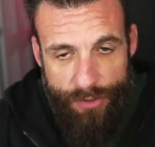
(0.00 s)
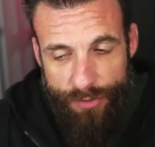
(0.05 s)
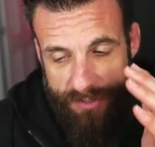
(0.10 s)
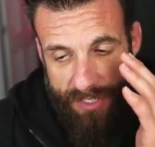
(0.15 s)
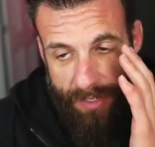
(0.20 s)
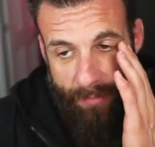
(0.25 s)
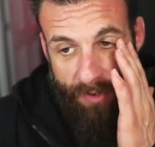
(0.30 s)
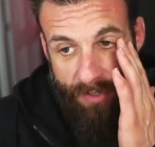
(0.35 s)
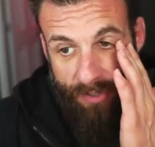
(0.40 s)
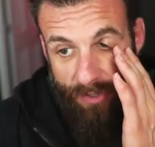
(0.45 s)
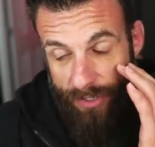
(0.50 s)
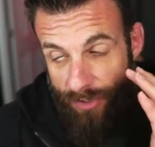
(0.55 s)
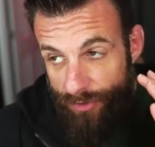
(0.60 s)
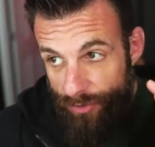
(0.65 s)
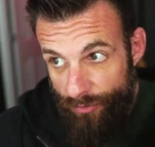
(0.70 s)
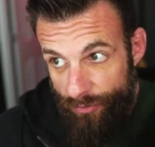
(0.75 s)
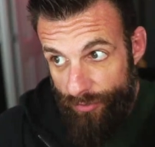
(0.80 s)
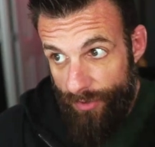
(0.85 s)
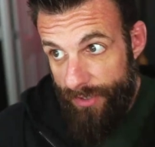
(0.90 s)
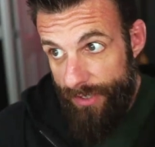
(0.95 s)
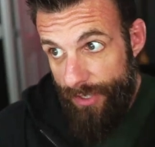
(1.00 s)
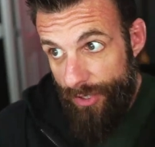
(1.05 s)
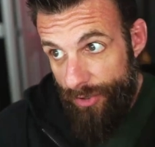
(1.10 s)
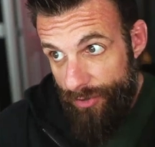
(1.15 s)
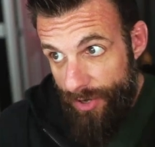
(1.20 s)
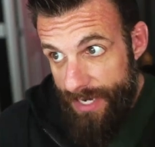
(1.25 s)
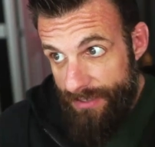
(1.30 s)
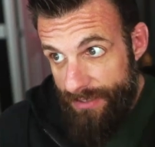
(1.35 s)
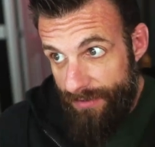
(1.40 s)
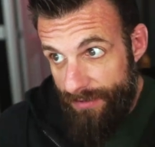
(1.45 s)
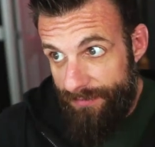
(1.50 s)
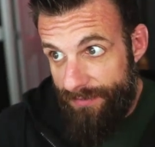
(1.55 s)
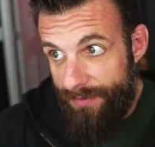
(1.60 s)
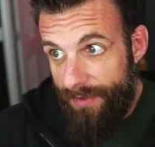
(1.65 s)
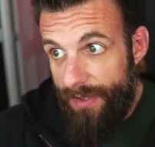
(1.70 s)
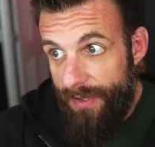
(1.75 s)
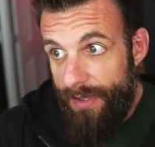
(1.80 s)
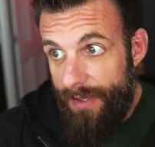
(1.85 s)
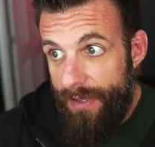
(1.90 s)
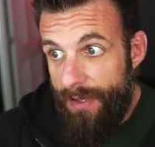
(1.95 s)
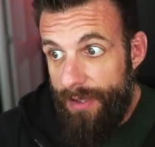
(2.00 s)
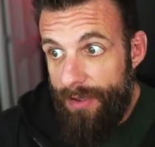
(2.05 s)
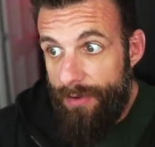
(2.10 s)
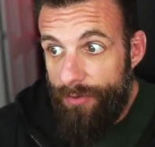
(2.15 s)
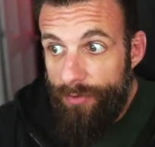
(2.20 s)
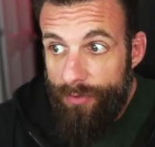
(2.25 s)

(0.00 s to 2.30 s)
say, man, you're like, you're really aggressive. The